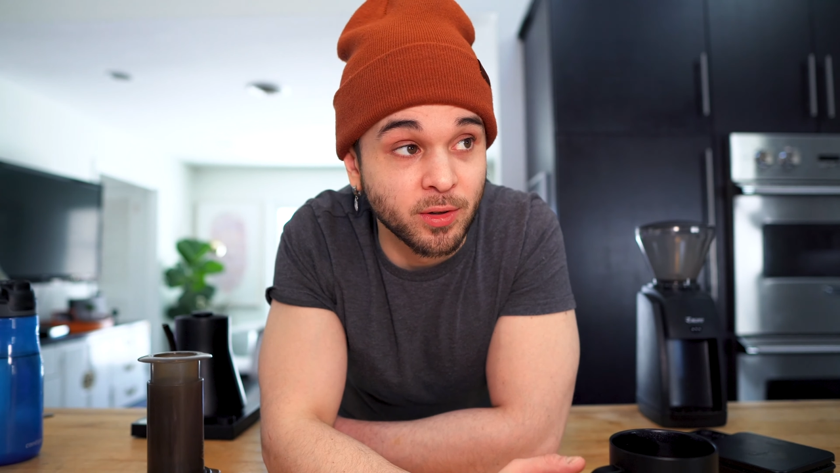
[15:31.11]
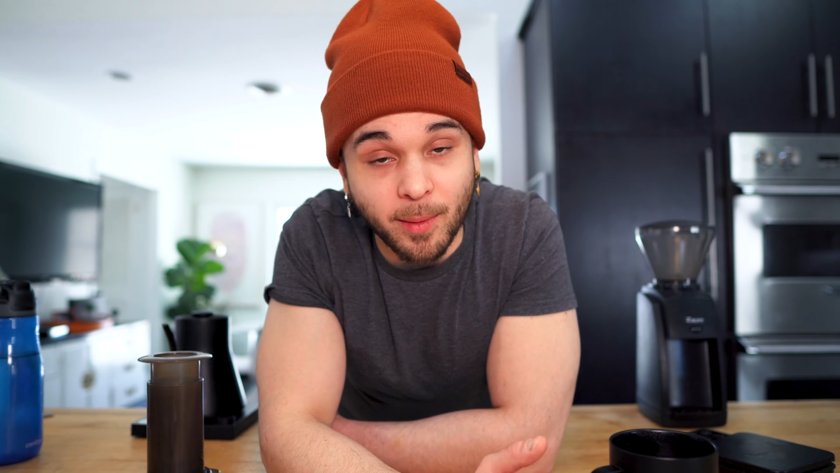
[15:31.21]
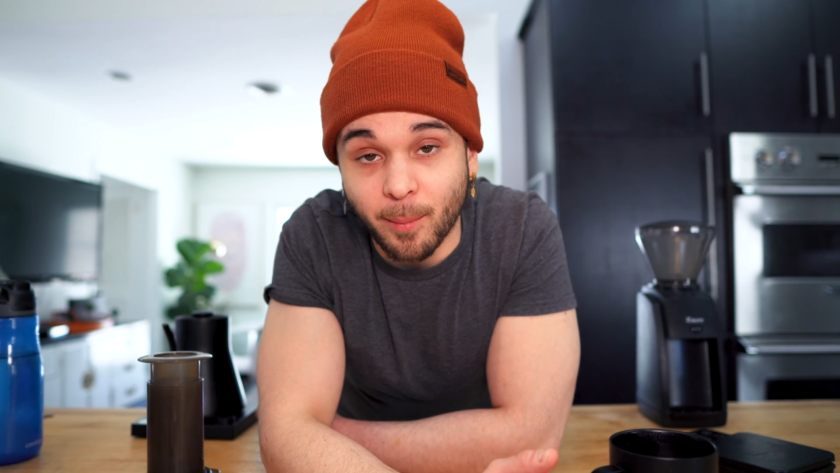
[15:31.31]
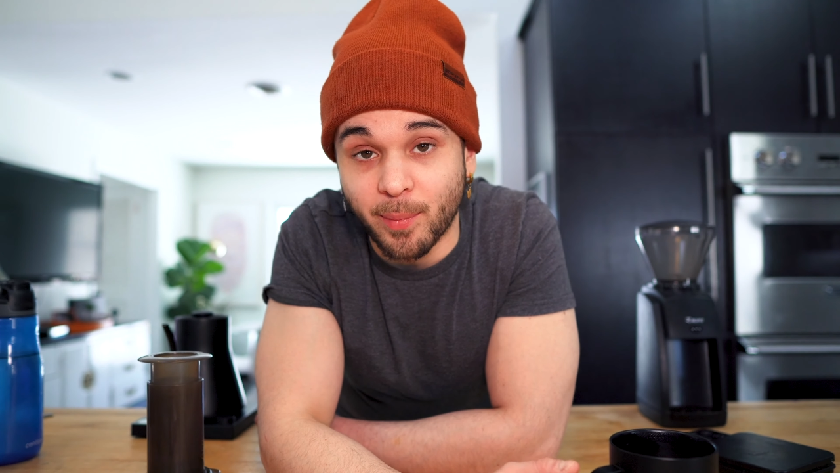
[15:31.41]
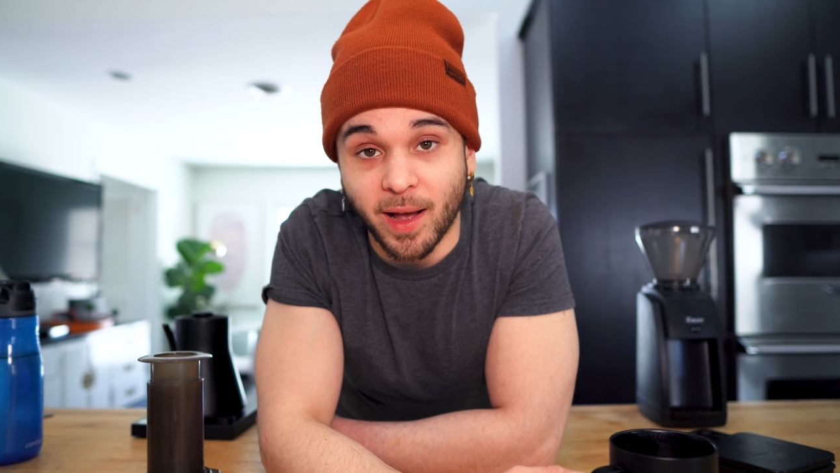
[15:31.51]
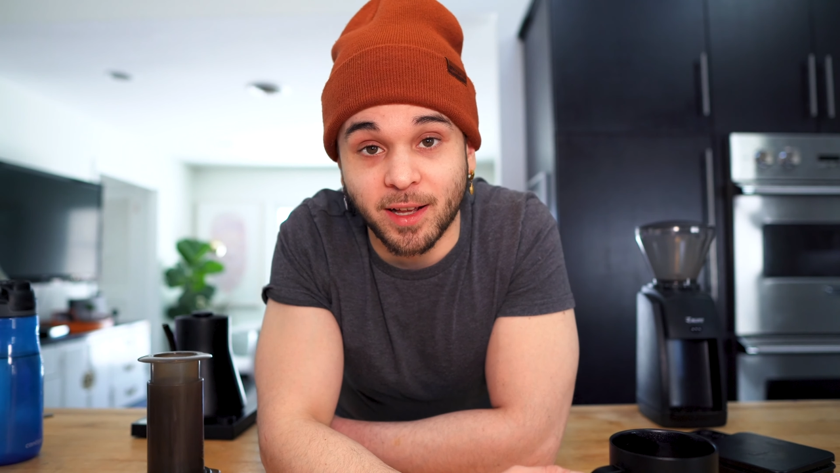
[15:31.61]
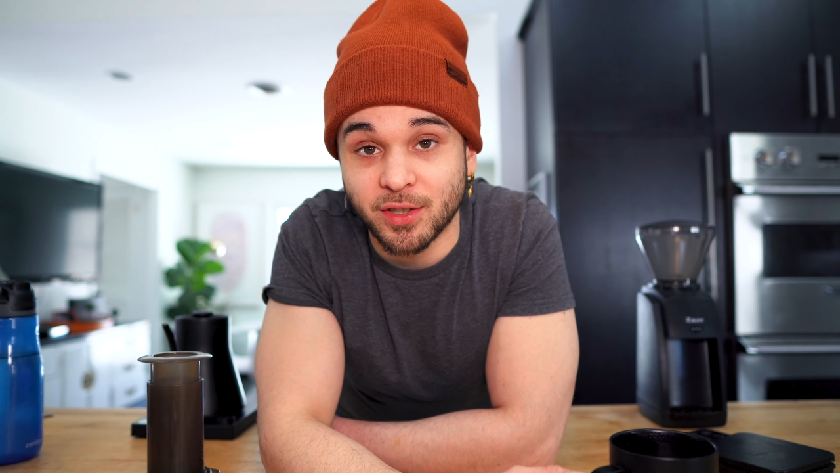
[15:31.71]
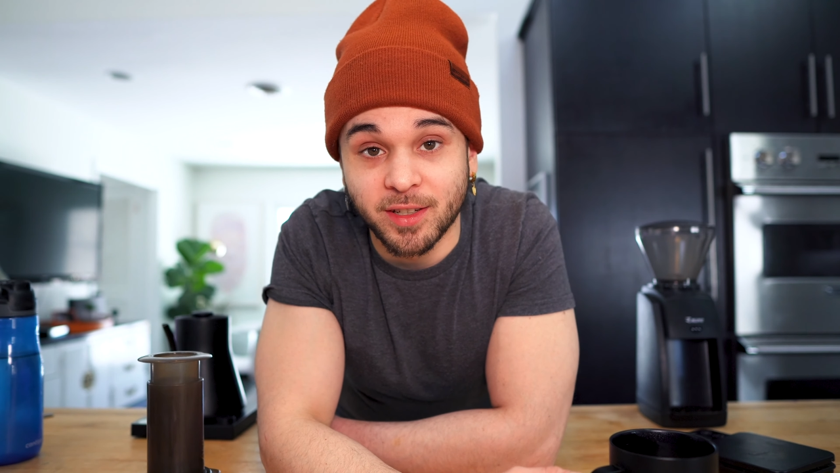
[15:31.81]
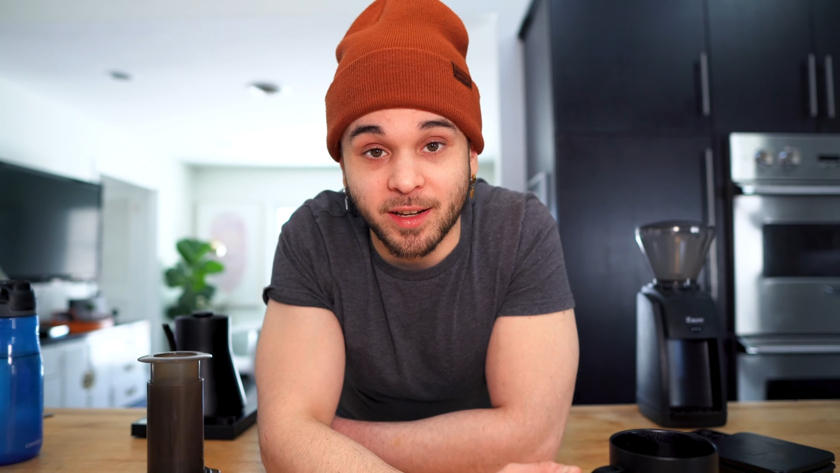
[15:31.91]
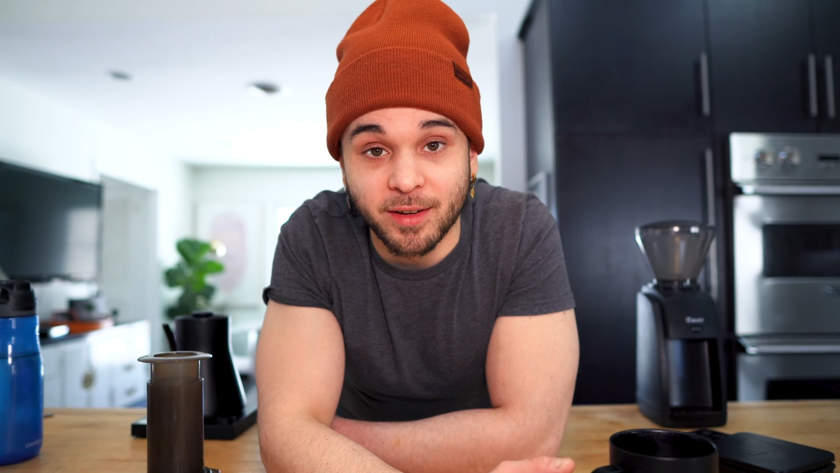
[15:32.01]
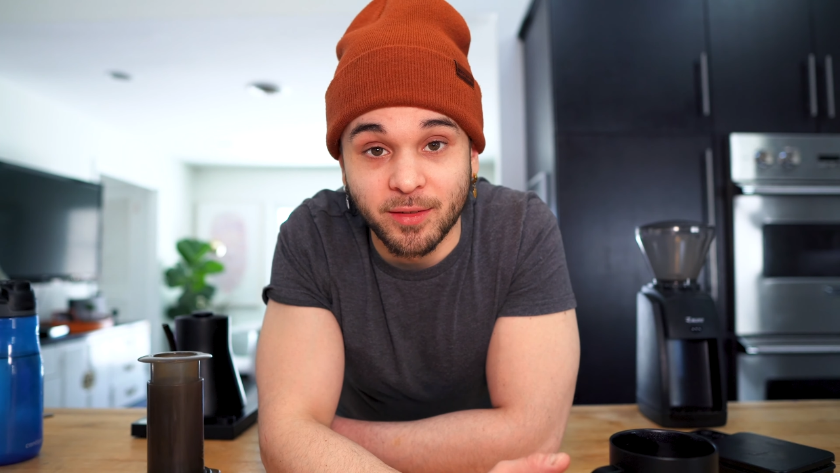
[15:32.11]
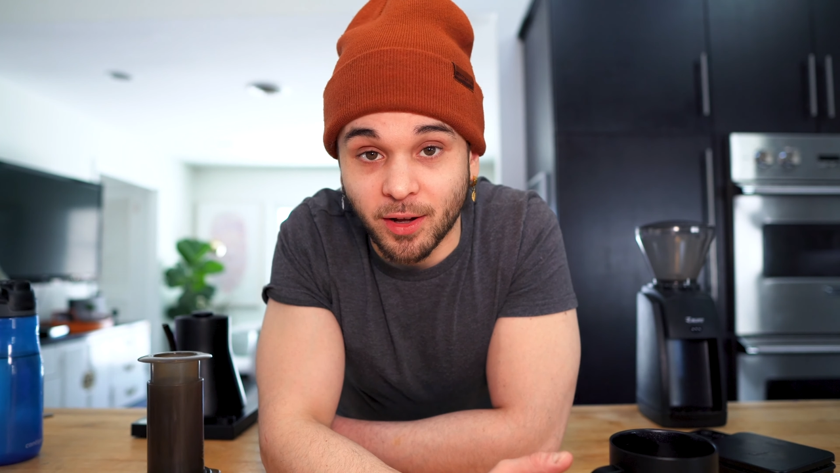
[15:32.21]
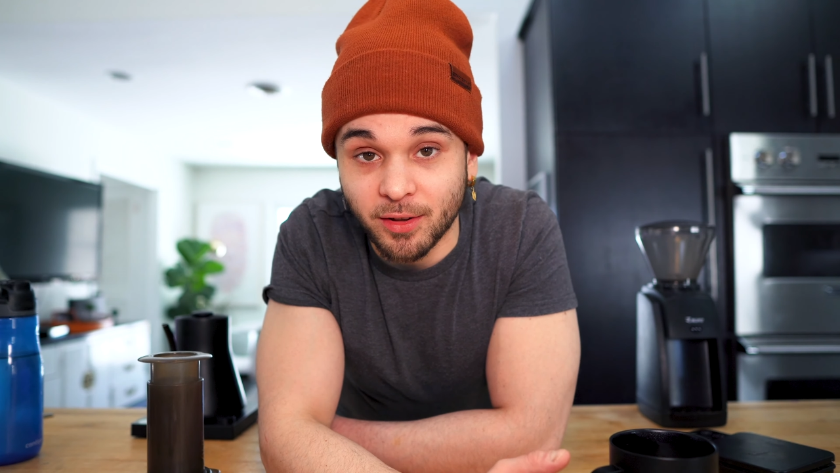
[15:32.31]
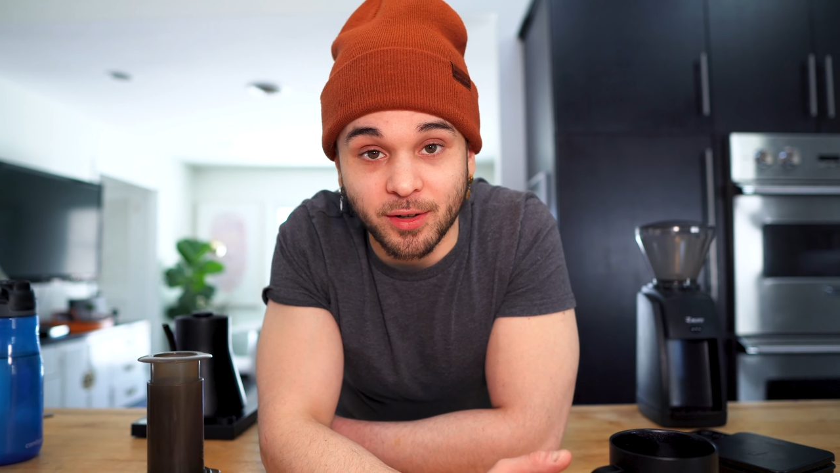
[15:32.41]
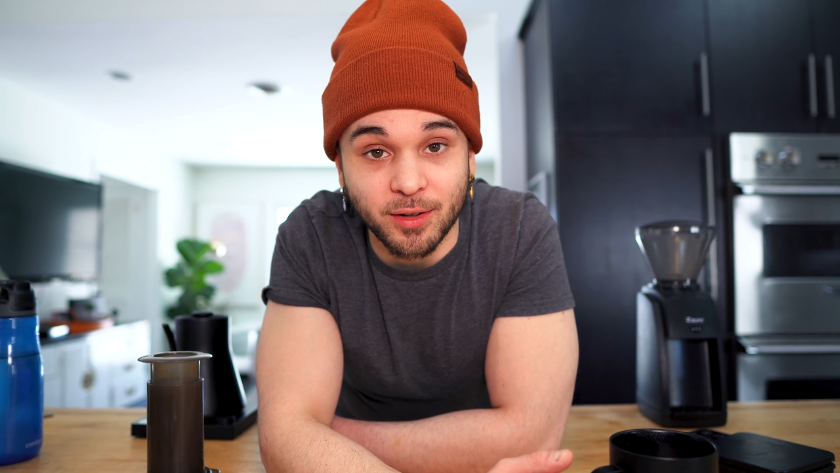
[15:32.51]
I'm not bashing any of the
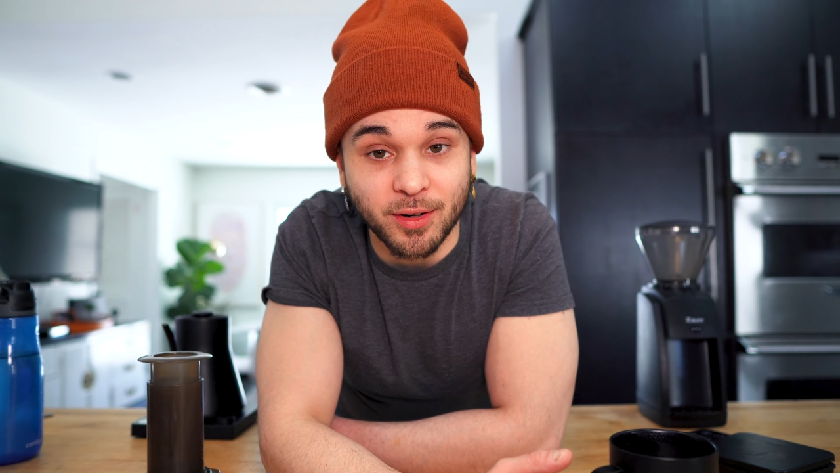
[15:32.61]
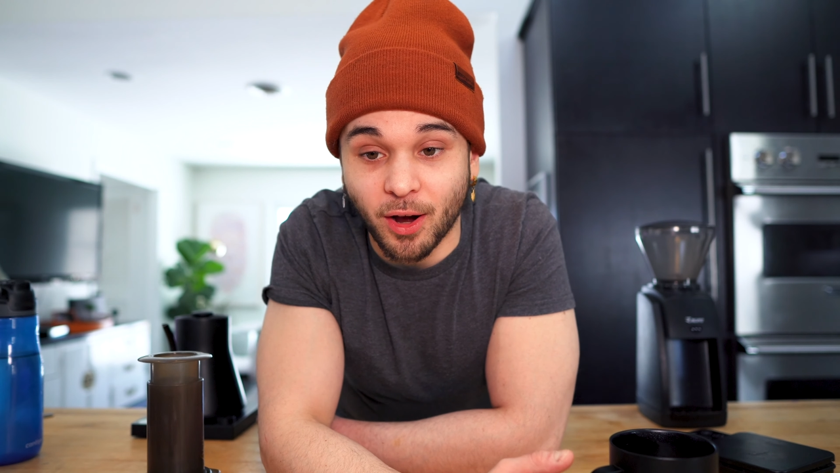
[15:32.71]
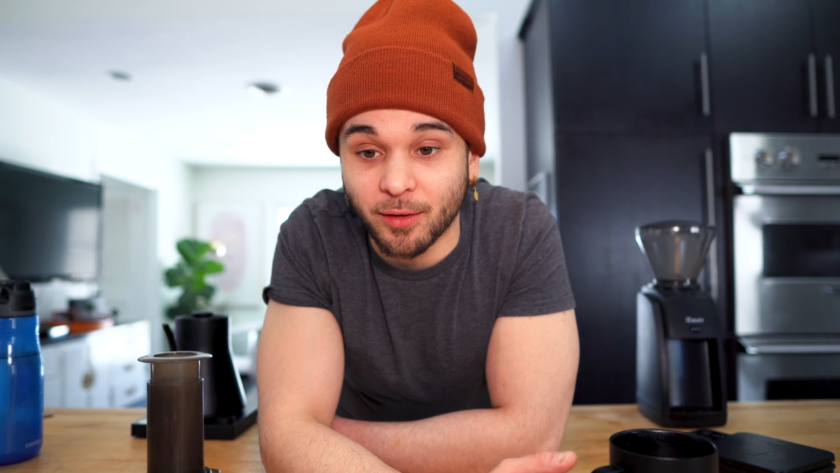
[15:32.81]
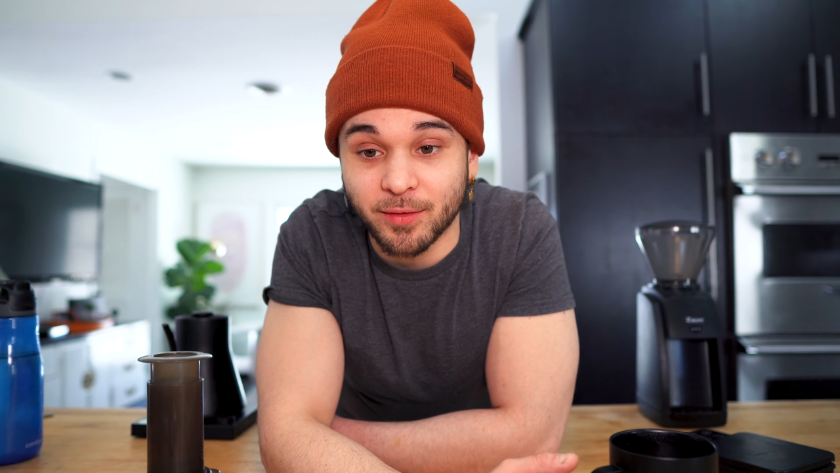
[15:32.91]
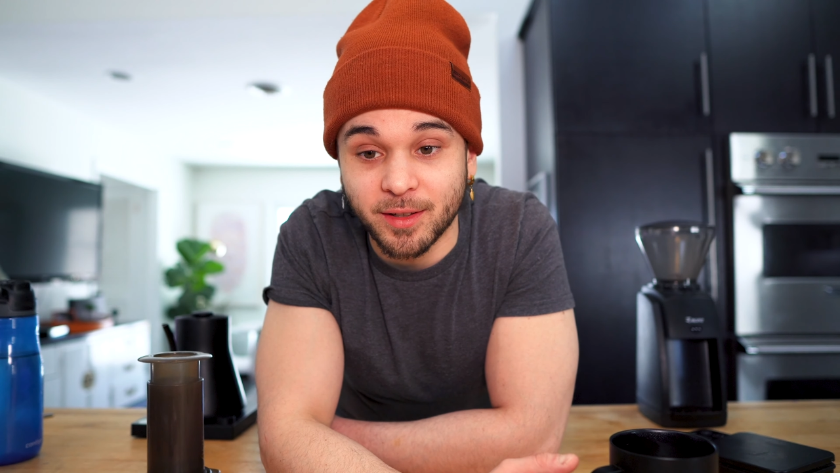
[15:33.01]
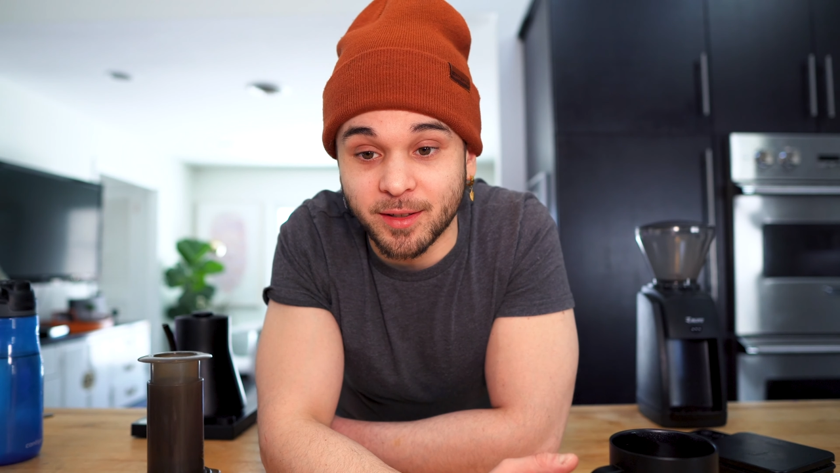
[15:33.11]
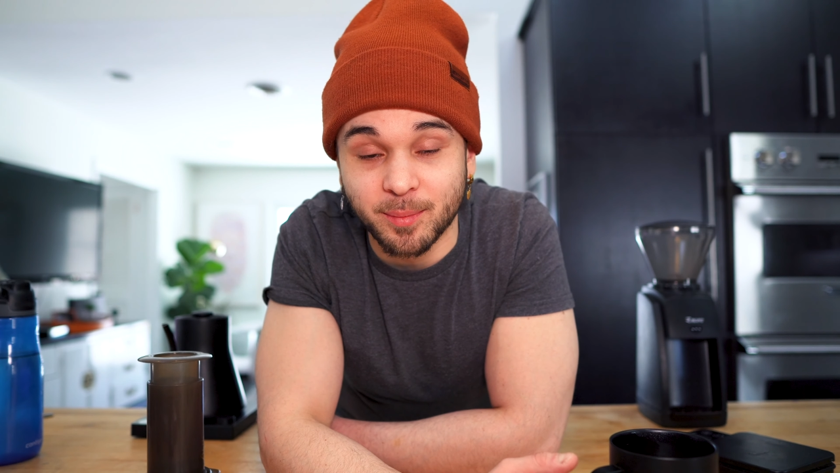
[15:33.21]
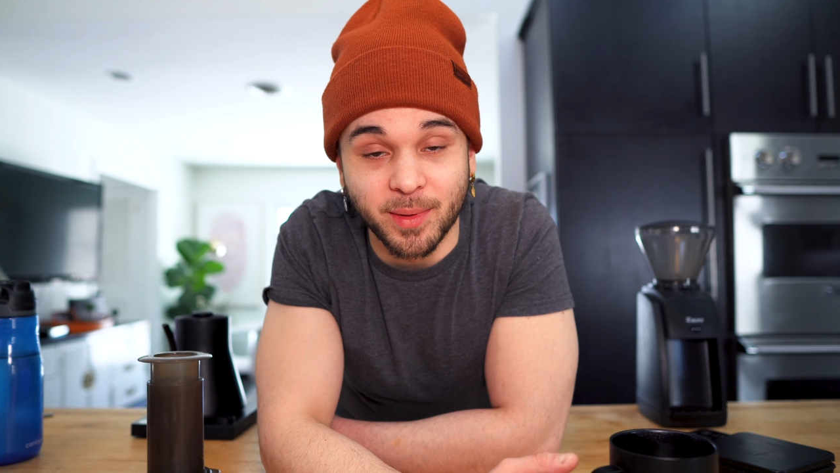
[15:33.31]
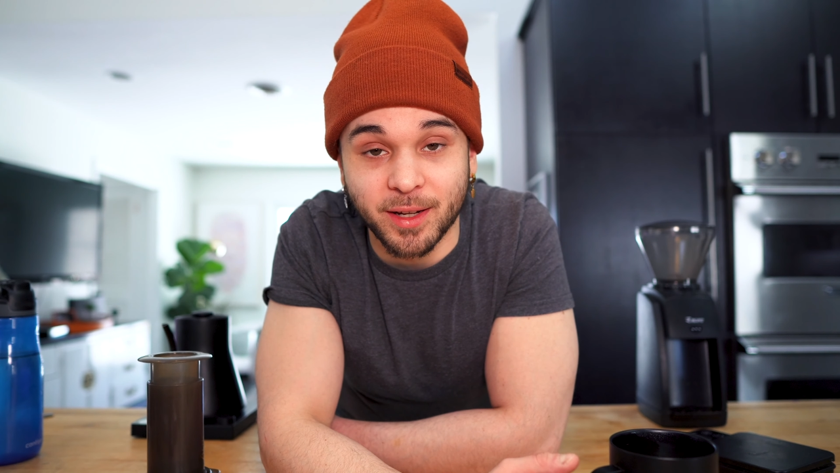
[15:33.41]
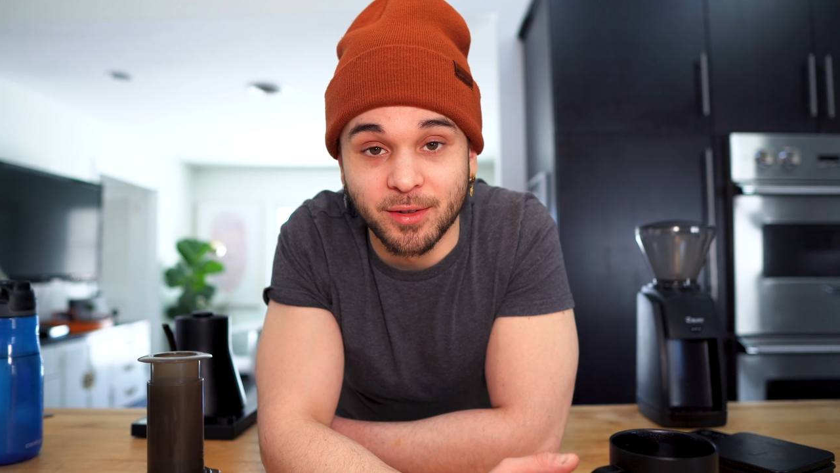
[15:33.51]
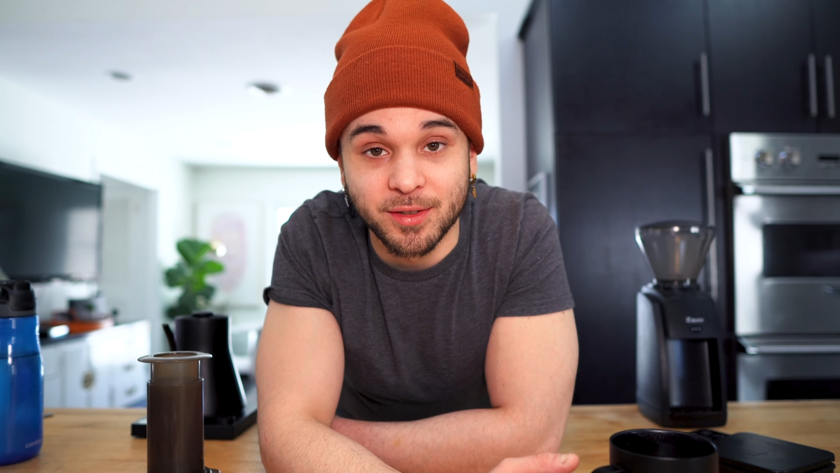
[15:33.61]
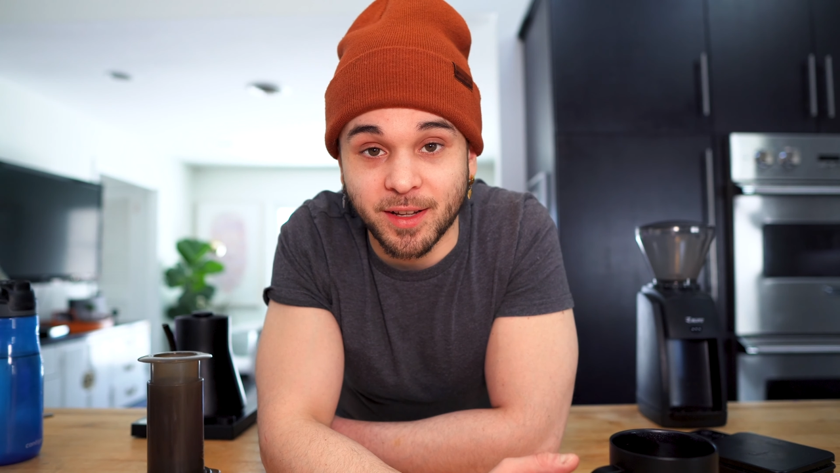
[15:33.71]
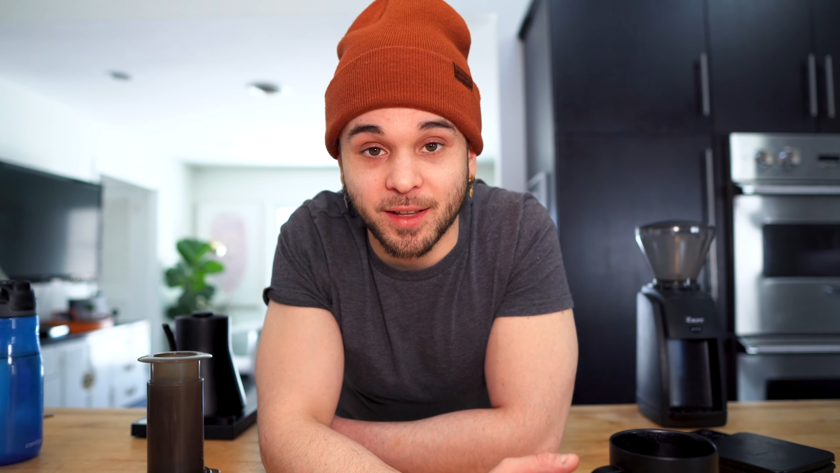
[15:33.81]
other coffee makers